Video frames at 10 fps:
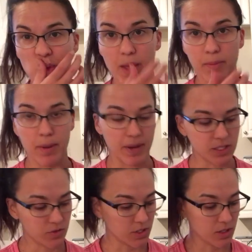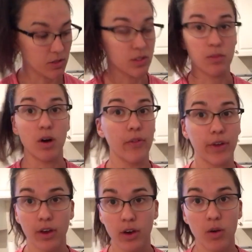in my past videos, I'm on the go,